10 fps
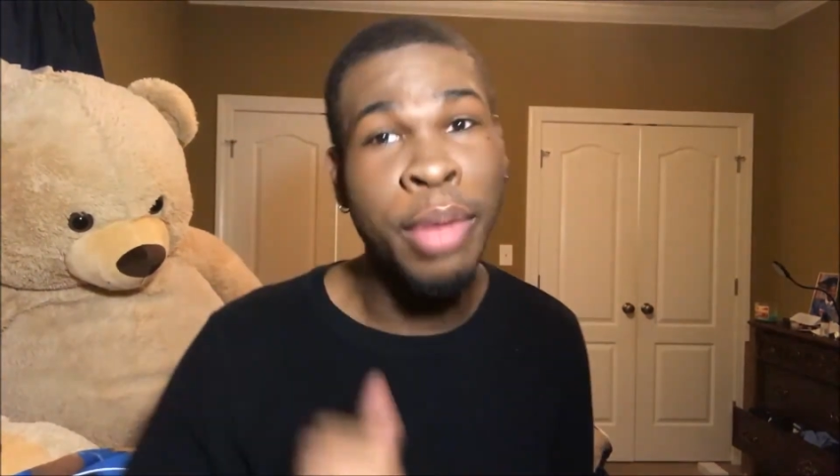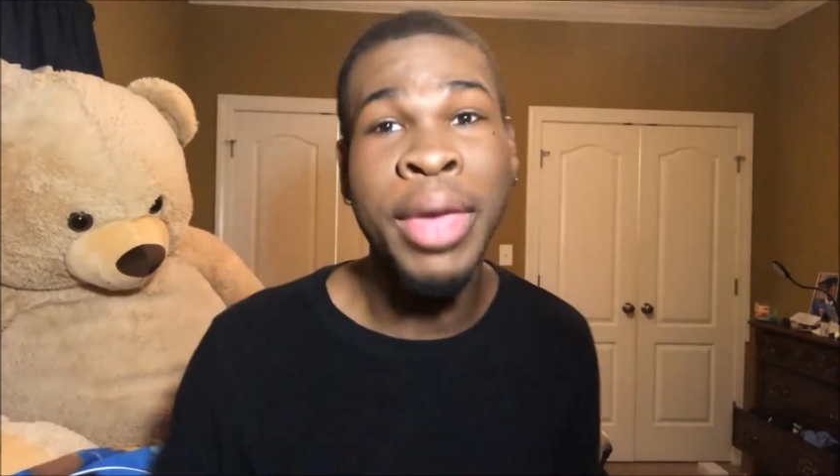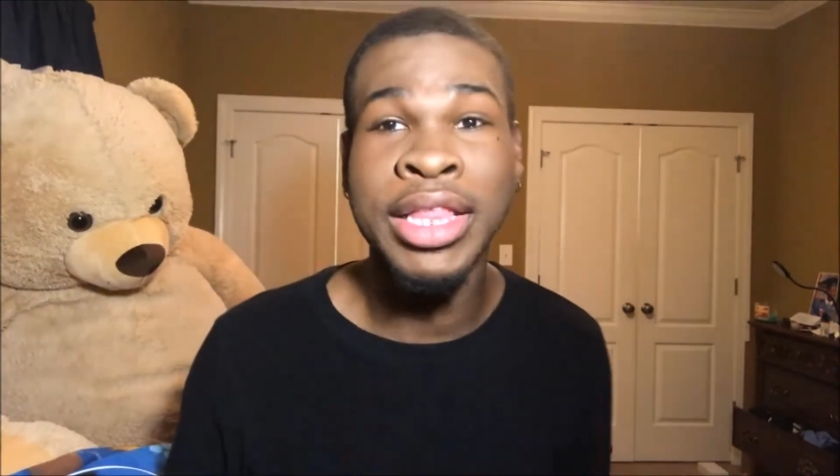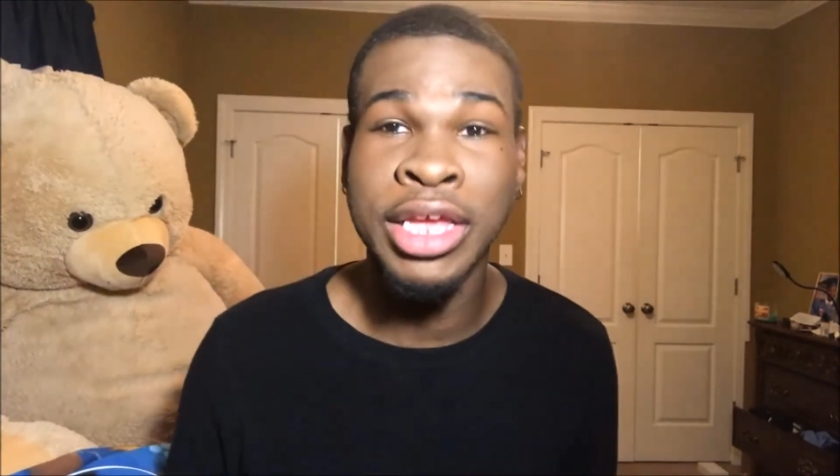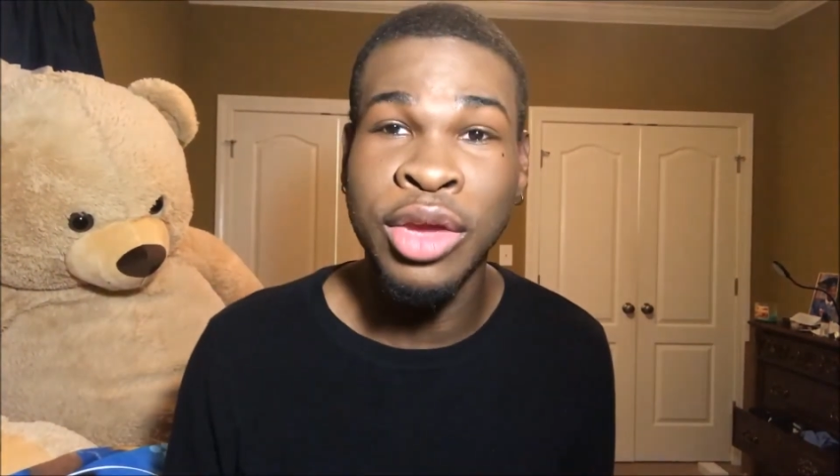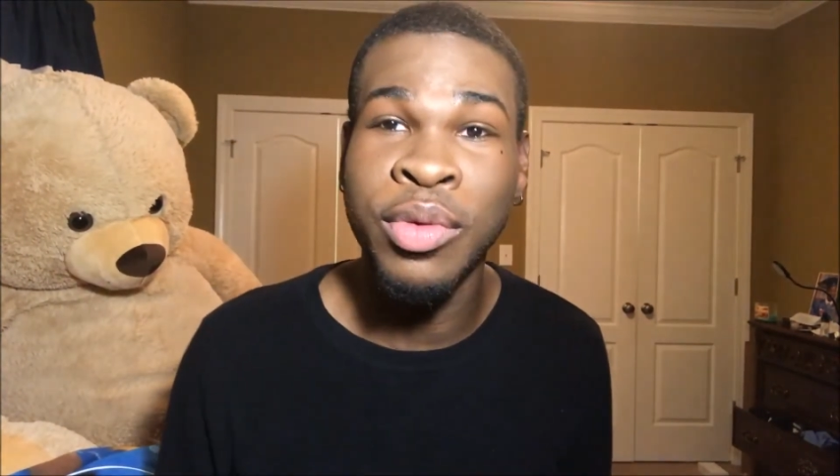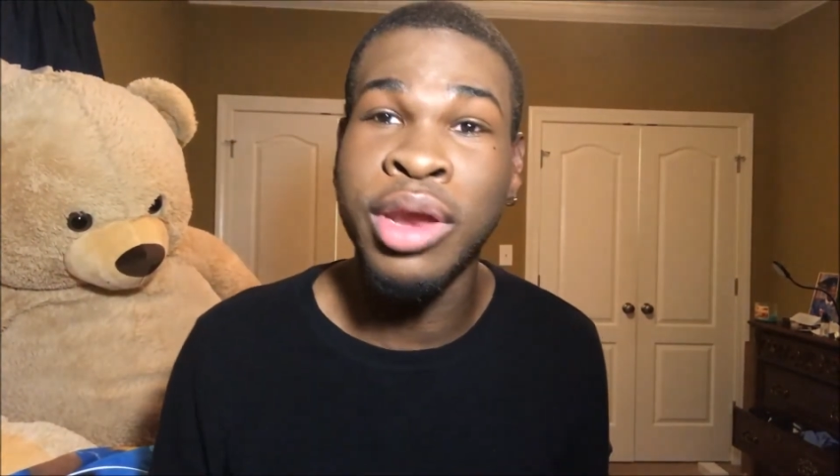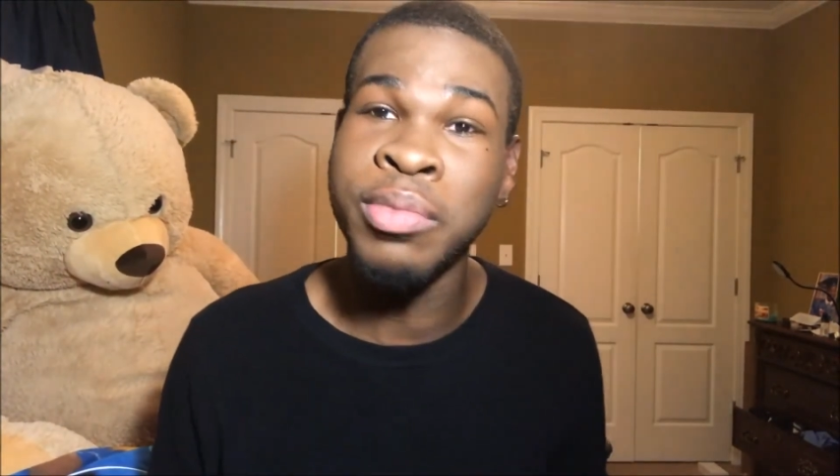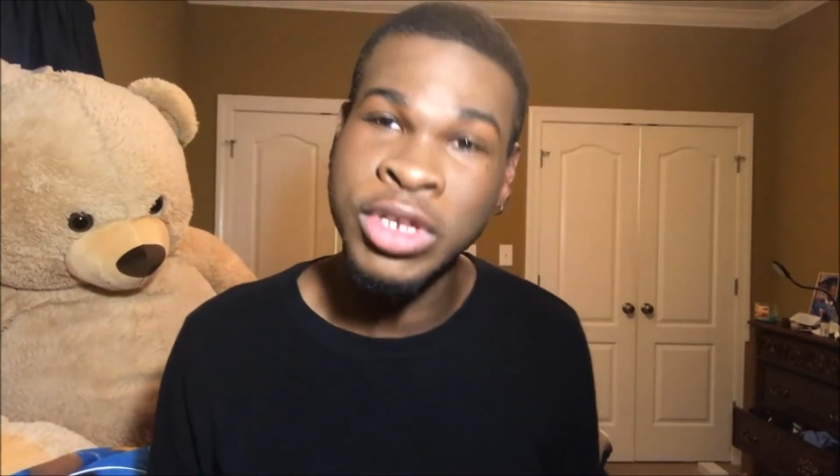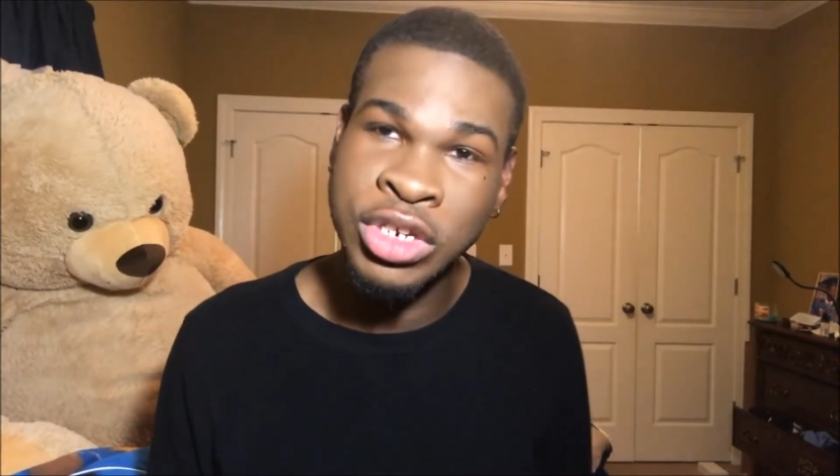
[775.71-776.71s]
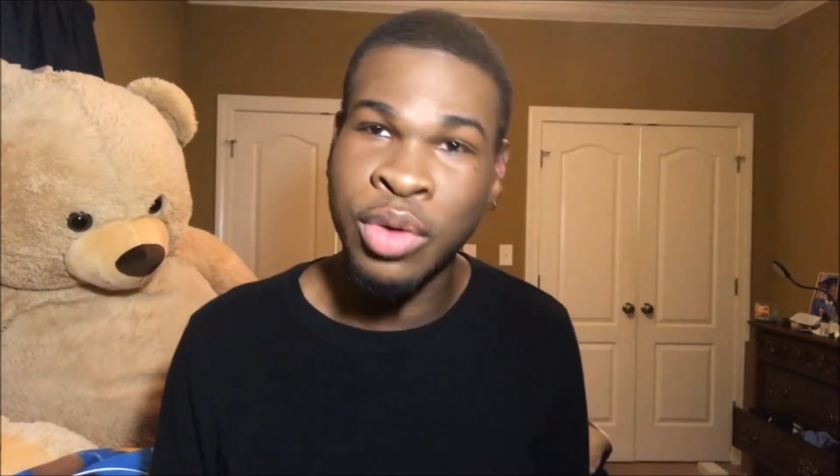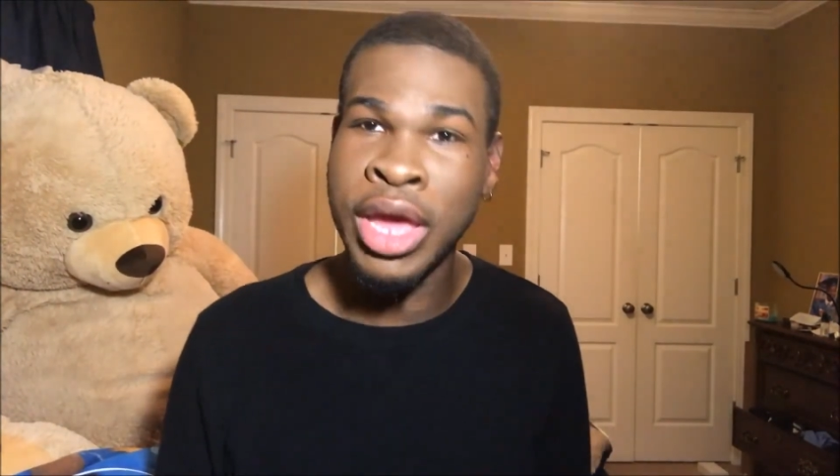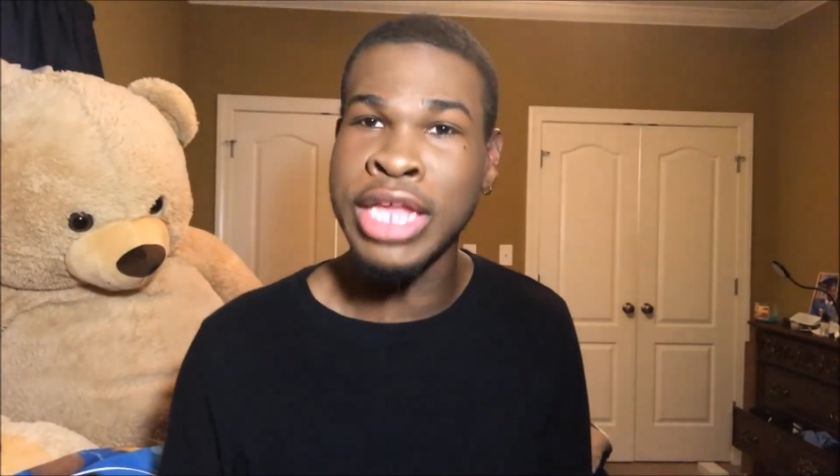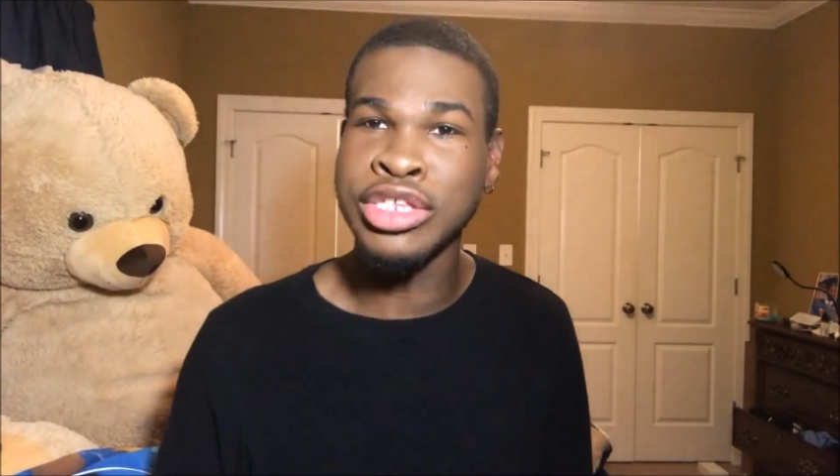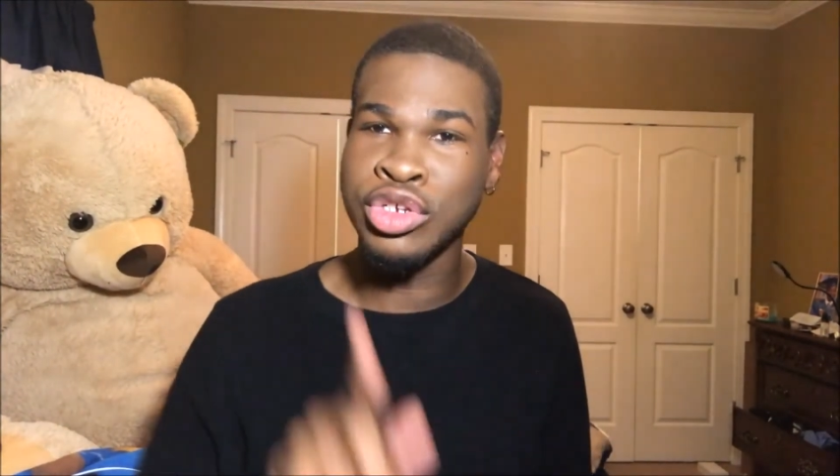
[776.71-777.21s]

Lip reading: I'm about to get ready to beat your ass,